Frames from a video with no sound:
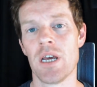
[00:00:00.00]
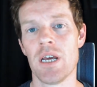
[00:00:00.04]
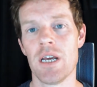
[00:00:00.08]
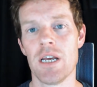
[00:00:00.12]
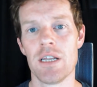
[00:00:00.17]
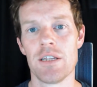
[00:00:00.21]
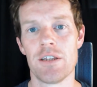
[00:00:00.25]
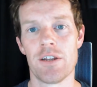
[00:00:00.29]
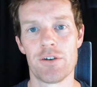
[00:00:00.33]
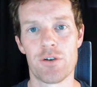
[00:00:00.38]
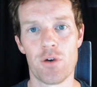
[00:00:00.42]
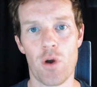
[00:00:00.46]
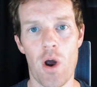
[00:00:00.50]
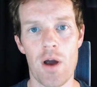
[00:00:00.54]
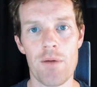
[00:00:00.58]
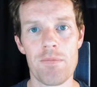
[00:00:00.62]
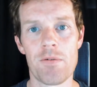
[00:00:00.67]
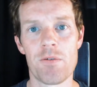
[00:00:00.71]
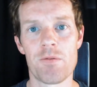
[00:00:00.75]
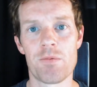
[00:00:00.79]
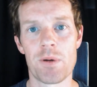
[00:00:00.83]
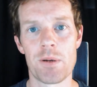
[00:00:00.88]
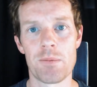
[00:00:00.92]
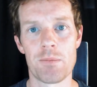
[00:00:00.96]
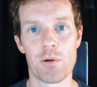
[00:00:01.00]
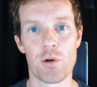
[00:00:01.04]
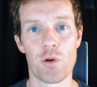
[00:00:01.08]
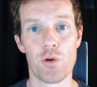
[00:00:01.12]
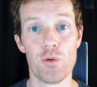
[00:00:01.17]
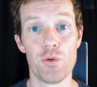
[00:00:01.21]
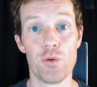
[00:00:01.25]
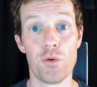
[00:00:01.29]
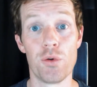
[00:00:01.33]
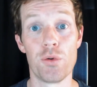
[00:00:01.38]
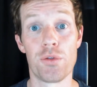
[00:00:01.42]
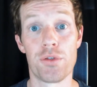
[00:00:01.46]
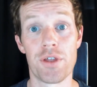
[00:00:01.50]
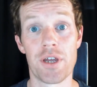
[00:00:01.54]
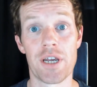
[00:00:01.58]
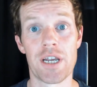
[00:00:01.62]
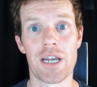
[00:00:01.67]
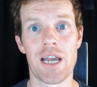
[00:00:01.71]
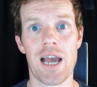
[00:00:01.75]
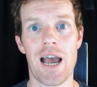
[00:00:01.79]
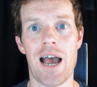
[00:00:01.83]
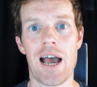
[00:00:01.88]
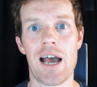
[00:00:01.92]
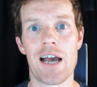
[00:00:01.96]
the type of people who you
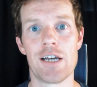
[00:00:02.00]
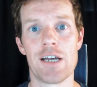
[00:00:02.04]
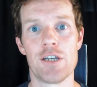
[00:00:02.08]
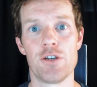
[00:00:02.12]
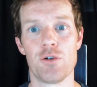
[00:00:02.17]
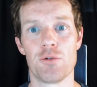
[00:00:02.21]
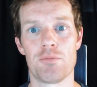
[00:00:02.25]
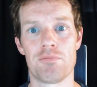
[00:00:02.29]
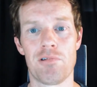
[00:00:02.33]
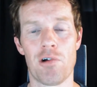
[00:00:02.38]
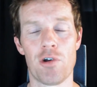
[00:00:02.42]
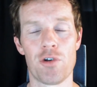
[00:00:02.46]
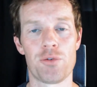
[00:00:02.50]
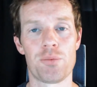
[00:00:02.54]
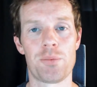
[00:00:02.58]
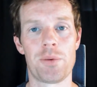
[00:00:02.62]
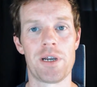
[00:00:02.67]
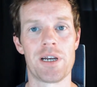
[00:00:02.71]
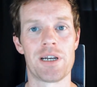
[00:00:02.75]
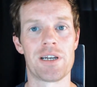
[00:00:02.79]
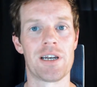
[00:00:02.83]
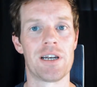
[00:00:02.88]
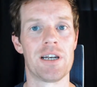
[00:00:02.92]
think are your prospect.